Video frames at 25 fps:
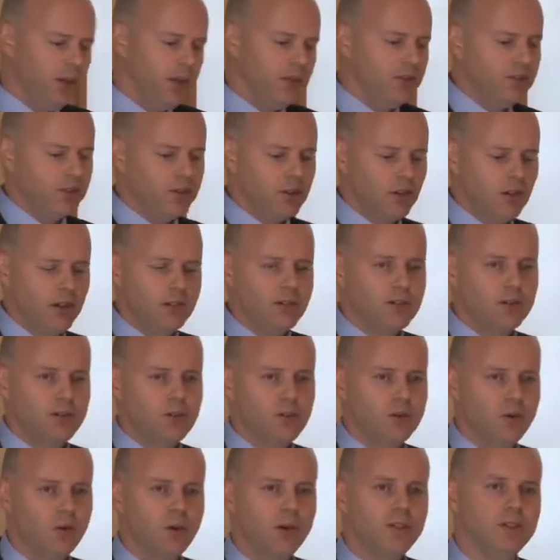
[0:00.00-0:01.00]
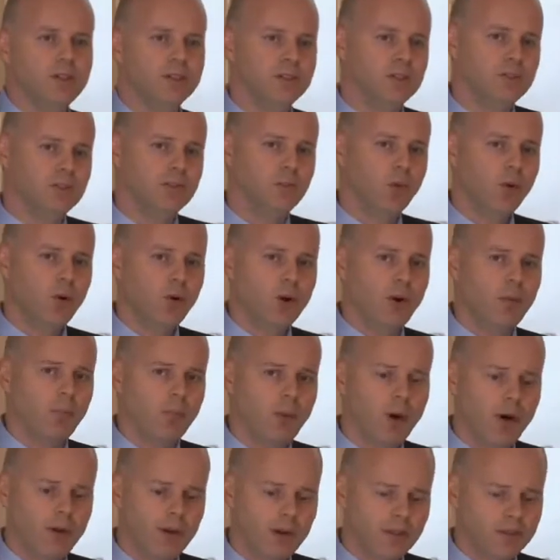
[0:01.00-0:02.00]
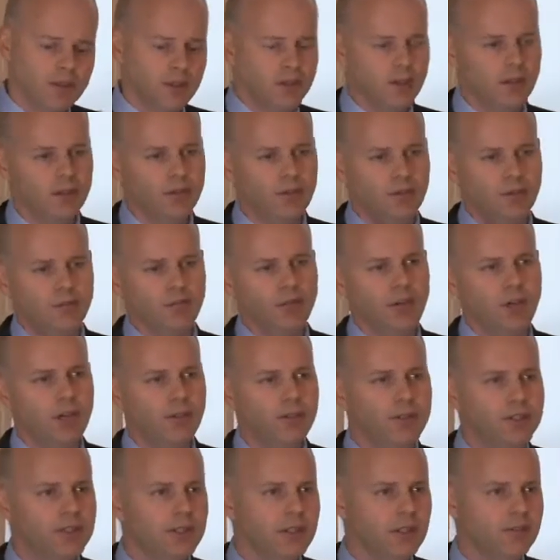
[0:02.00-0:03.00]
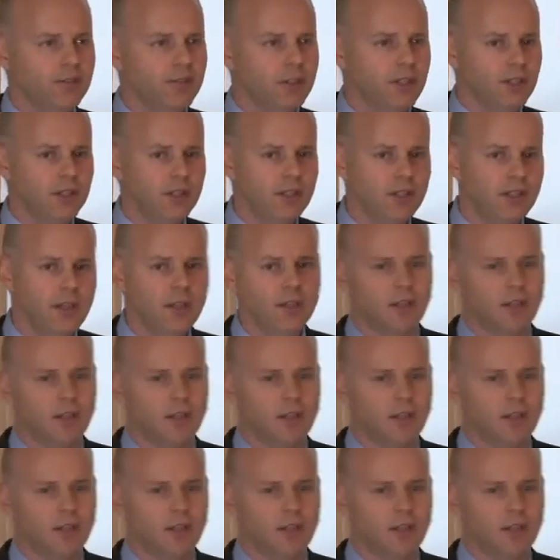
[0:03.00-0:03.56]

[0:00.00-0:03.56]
insurance and storage is a small component and they do not vary significantly,